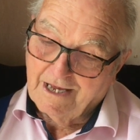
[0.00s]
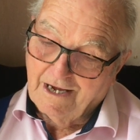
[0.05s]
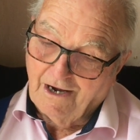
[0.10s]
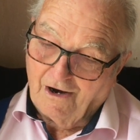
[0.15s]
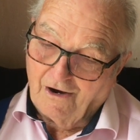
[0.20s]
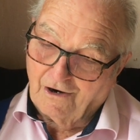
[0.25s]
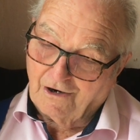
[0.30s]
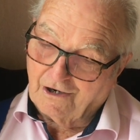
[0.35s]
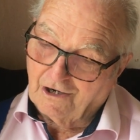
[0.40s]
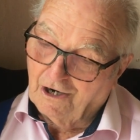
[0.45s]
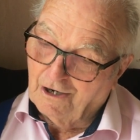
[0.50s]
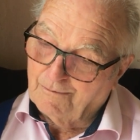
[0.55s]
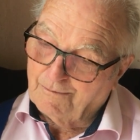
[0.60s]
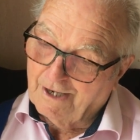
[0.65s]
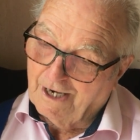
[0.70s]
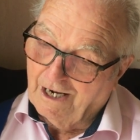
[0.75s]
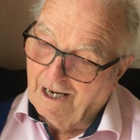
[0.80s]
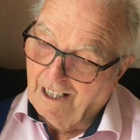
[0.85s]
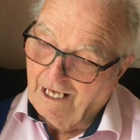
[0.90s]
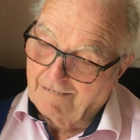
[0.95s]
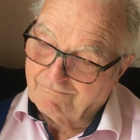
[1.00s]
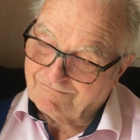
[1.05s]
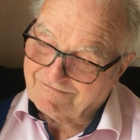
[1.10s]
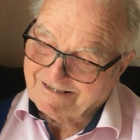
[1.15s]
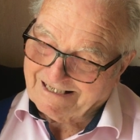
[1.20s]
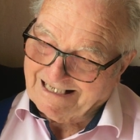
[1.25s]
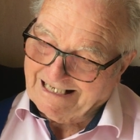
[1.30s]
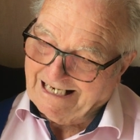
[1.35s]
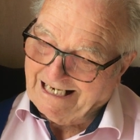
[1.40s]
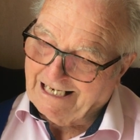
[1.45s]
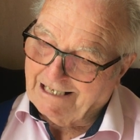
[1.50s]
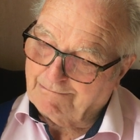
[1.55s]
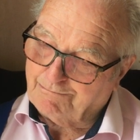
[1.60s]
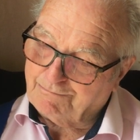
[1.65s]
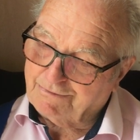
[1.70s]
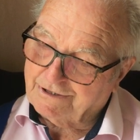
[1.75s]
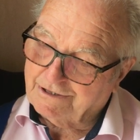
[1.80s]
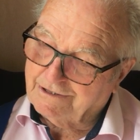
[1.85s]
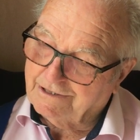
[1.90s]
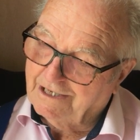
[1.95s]
I got about halfway up
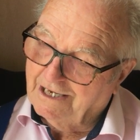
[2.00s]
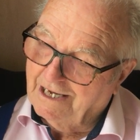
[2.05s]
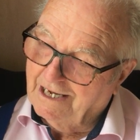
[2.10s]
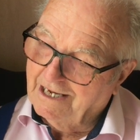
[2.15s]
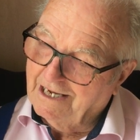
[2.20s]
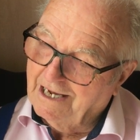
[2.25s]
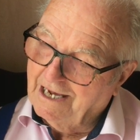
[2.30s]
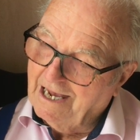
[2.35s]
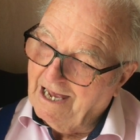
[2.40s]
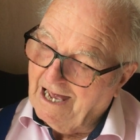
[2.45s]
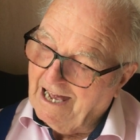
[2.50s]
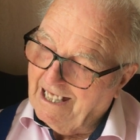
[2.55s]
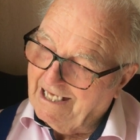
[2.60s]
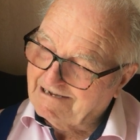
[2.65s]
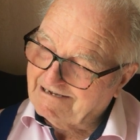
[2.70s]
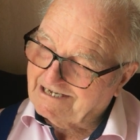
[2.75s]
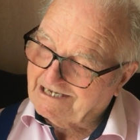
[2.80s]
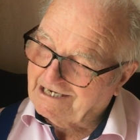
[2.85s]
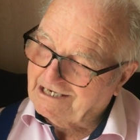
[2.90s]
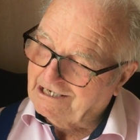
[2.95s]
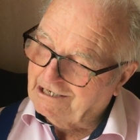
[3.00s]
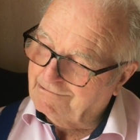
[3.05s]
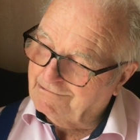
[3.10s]
and